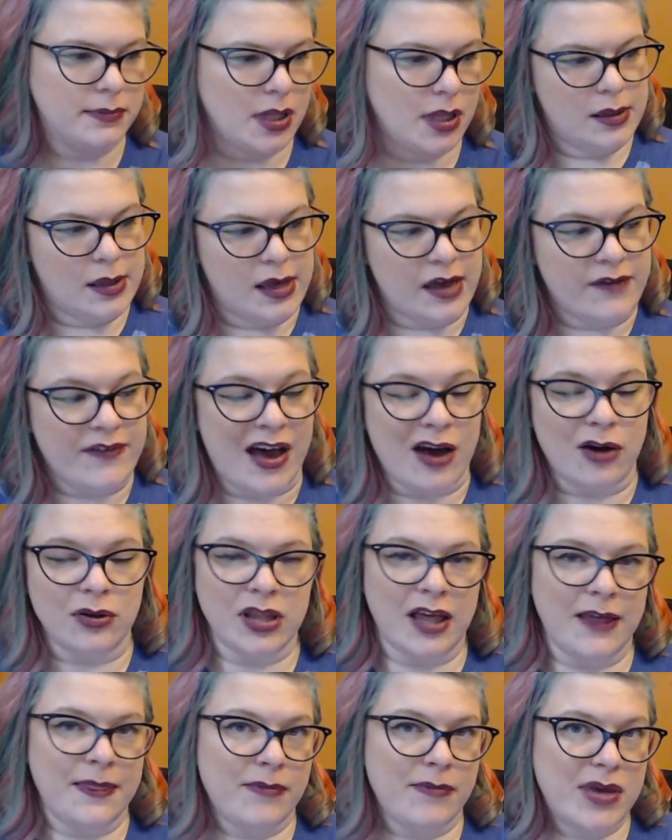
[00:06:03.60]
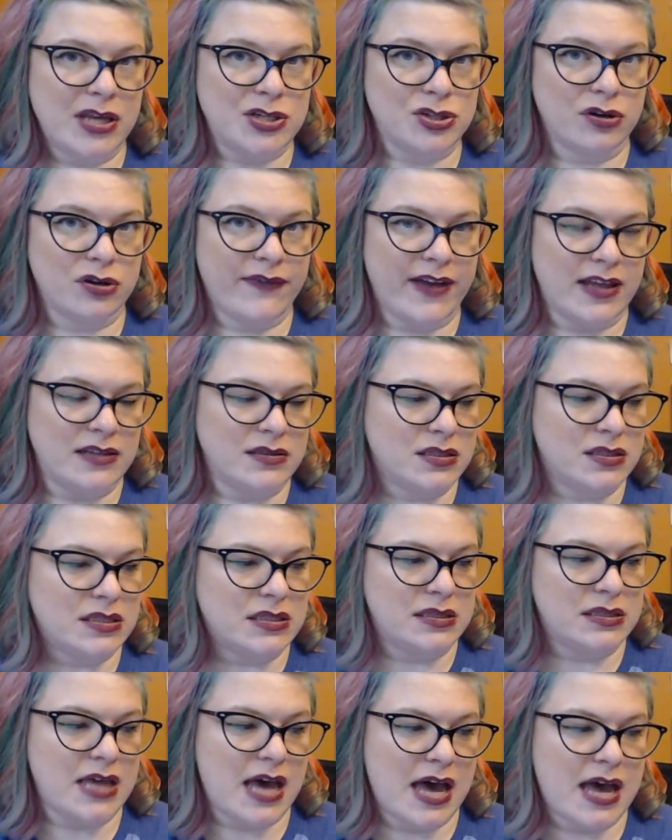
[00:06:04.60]
I've outlined the major events
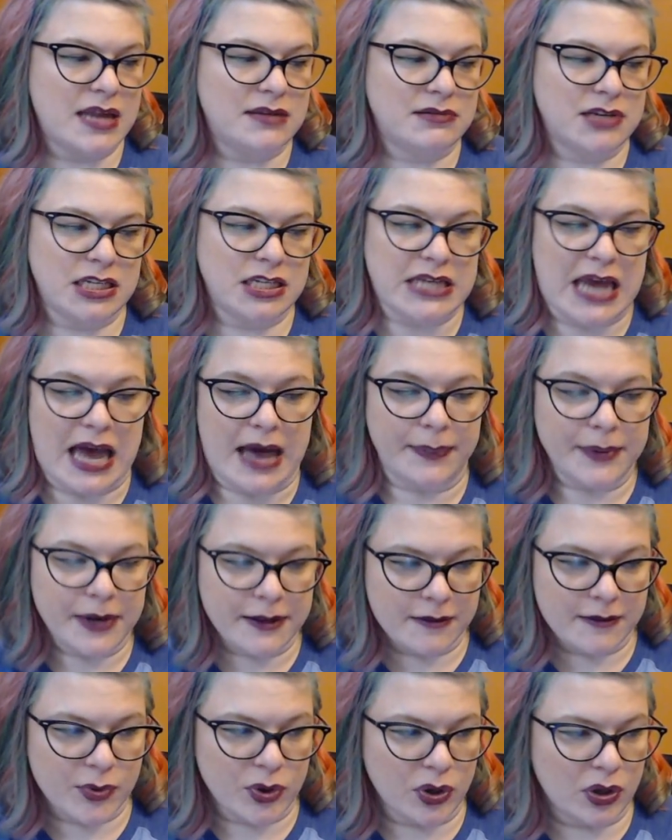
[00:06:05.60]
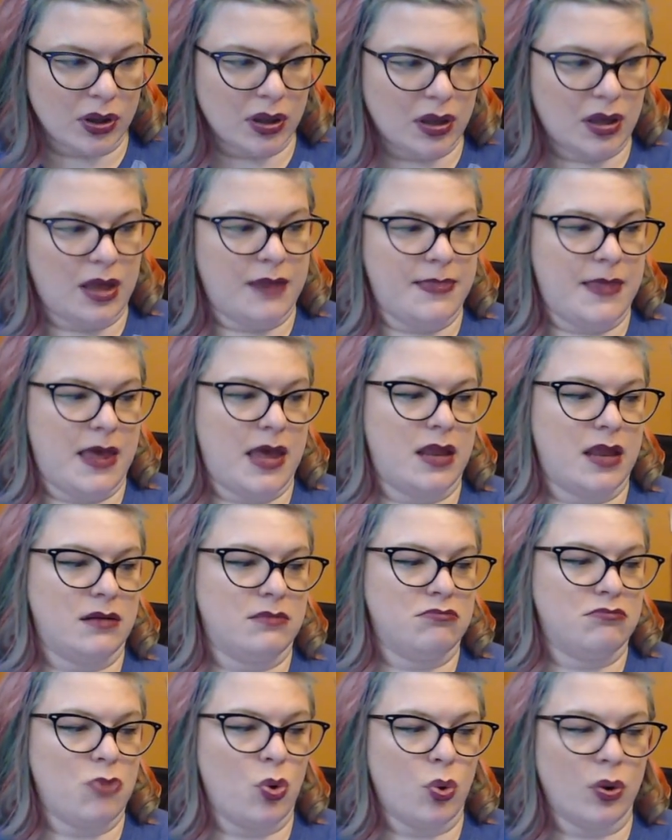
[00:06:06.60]
that need to happen in the book and
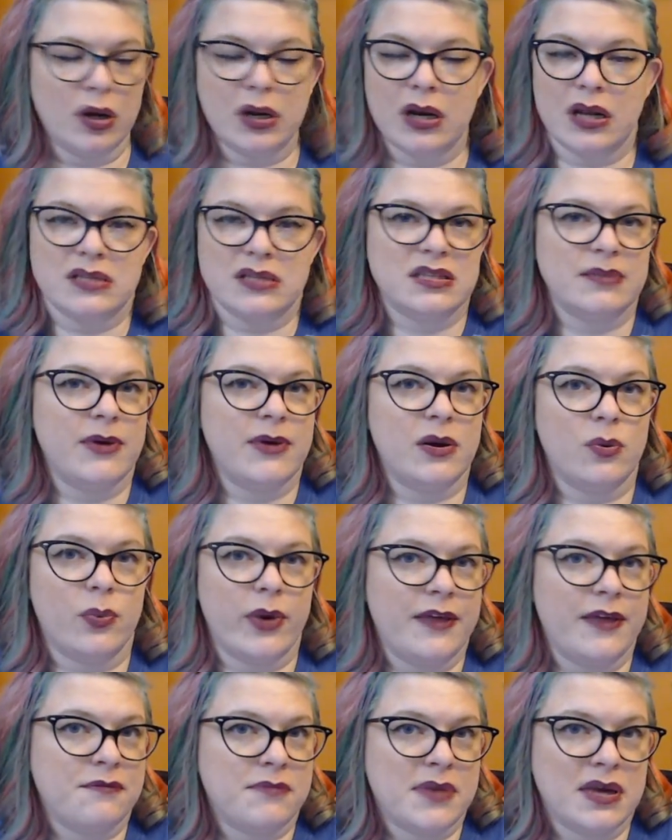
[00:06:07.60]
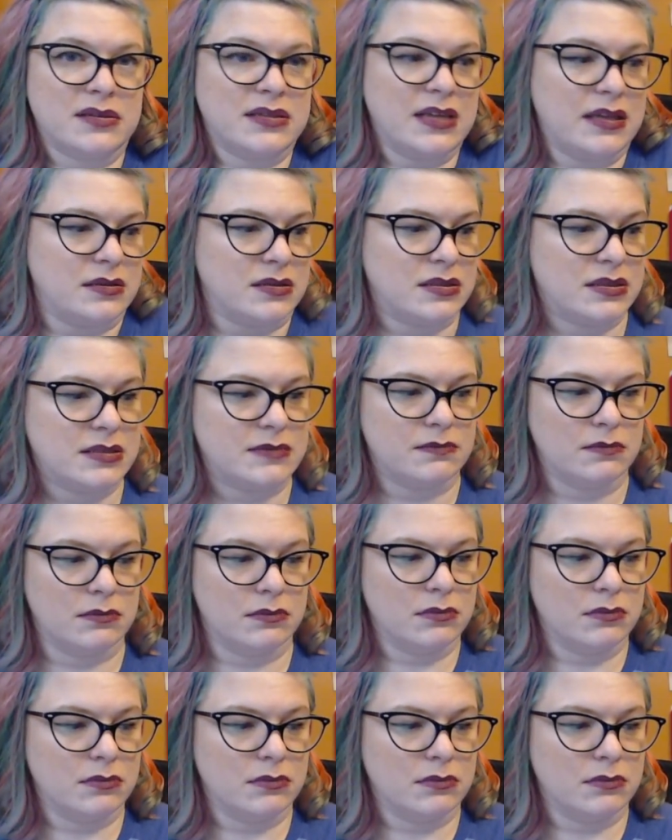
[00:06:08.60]
then organized them in a way that makes sense.